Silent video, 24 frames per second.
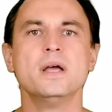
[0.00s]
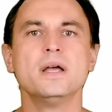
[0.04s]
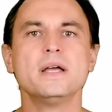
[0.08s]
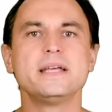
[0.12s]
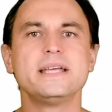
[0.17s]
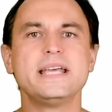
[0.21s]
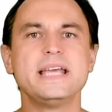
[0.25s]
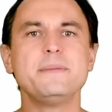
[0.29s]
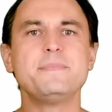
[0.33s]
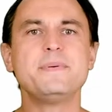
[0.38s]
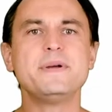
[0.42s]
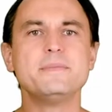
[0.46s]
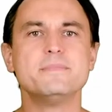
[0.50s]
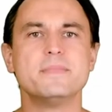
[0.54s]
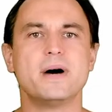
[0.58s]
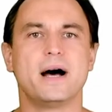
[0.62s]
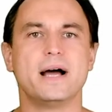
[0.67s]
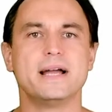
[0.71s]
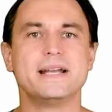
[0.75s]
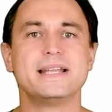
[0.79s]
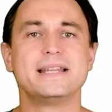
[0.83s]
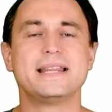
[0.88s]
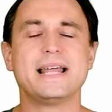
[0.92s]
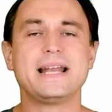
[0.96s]
Keep in
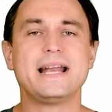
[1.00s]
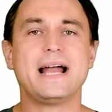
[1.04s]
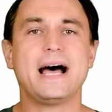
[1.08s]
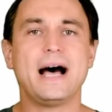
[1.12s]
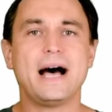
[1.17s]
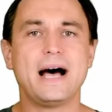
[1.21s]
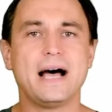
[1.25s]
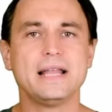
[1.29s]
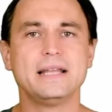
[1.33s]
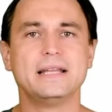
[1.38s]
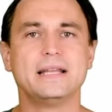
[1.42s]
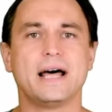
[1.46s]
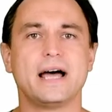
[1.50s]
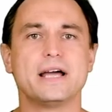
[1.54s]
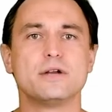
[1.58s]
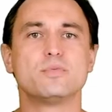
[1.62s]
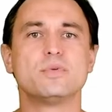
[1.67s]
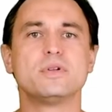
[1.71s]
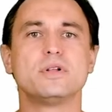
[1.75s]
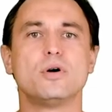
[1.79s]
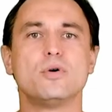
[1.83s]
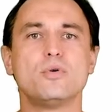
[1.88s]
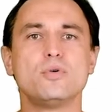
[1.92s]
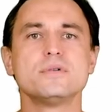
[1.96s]
mind that hard light
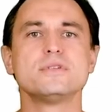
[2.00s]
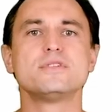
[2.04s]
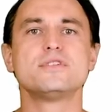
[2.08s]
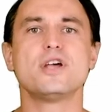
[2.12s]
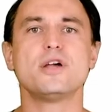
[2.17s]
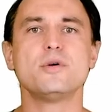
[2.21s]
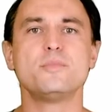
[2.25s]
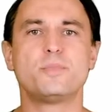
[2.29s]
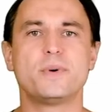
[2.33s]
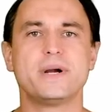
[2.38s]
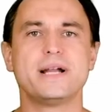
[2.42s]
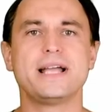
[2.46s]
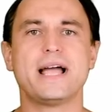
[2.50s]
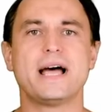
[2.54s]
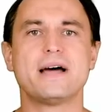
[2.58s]
will also bring